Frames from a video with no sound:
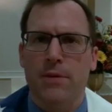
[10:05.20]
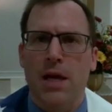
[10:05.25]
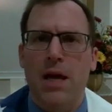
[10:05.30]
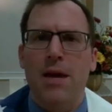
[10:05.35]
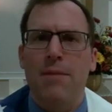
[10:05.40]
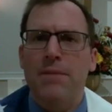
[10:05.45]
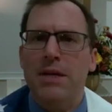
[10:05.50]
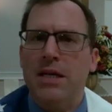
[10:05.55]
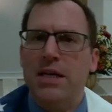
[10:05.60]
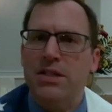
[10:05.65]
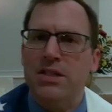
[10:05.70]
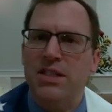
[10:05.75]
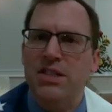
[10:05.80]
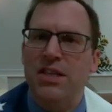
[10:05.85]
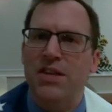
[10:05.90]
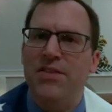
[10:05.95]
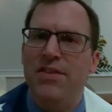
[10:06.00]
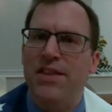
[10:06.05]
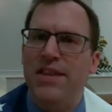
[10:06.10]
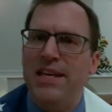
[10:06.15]
Because it's
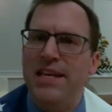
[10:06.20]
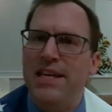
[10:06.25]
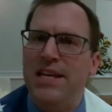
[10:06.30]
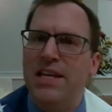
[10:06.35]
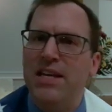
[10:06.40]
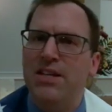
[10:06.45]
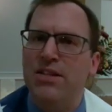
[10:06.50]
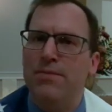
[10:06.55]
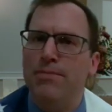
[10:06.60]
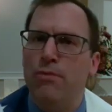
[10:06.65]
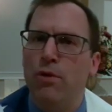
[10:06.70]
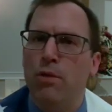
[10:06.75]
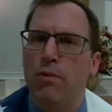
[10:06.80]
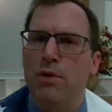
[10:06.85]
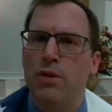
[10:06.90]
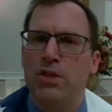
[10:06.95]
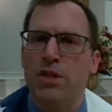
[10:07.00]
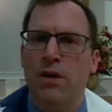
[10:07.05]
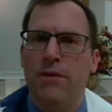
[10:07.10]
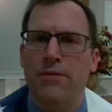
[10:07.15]
in these
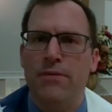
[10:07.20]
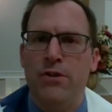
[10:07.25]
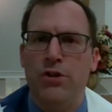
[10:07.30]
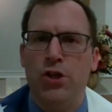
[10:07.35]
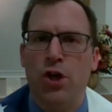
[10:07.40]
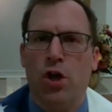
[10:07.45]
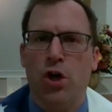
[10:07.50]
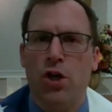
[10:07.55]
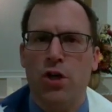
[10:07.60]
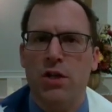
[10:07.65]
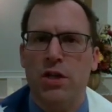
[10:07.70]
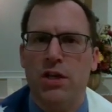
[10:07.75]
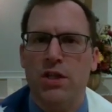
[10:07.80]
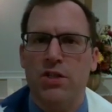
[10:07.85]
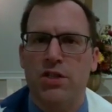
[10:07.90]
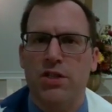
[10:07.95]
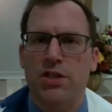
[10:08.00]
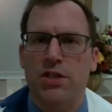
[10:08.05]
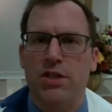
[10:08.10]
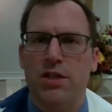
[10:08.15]
moments of
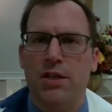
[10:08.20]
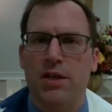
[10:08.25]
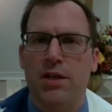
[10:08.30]
darkness